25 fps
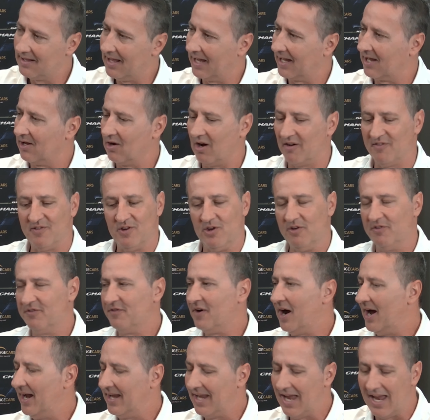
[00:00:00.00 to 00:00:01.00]
They can offer you
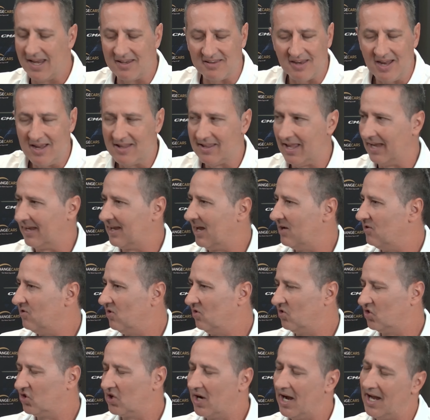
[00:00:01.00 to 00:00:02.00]
finance. They can do
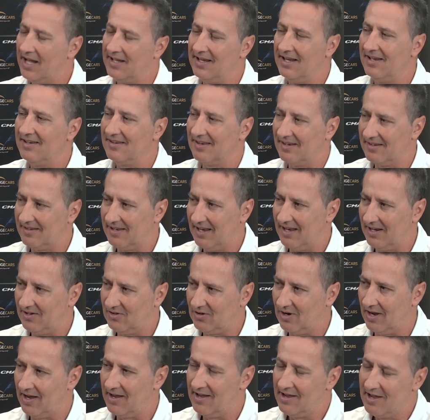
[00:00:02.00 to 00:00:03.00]
trade-ins,
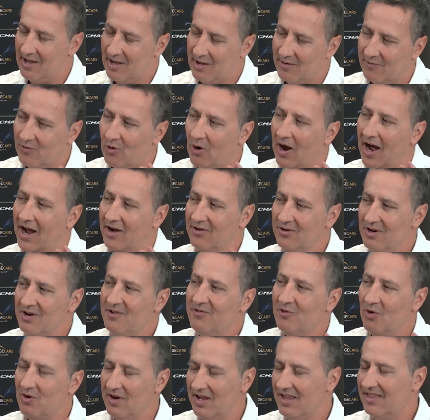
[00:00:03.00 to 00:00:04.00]
etc. For
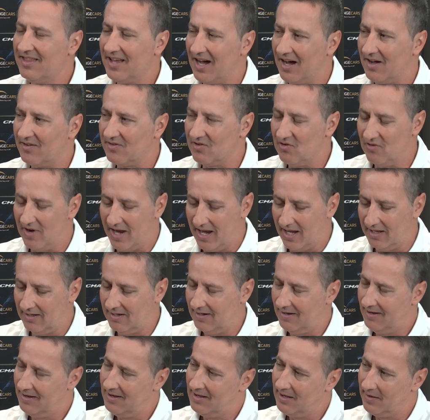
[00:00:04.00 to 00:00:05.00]
140,000 Rand,
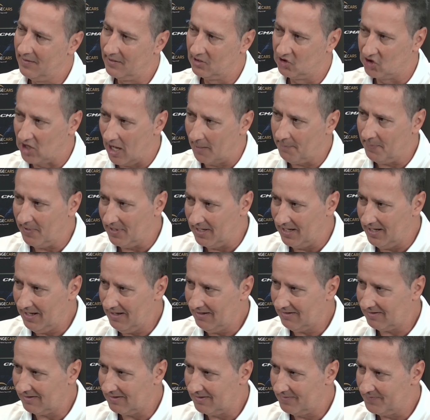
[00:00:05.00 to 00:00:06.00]

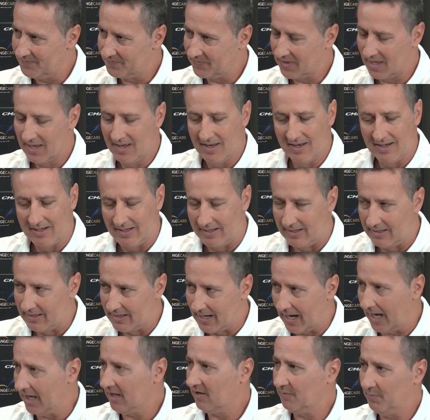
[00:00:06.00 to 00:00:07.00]
Japanese,
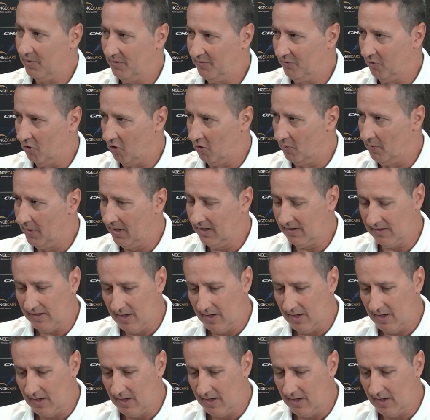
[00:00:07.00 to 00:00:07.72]
nice performance,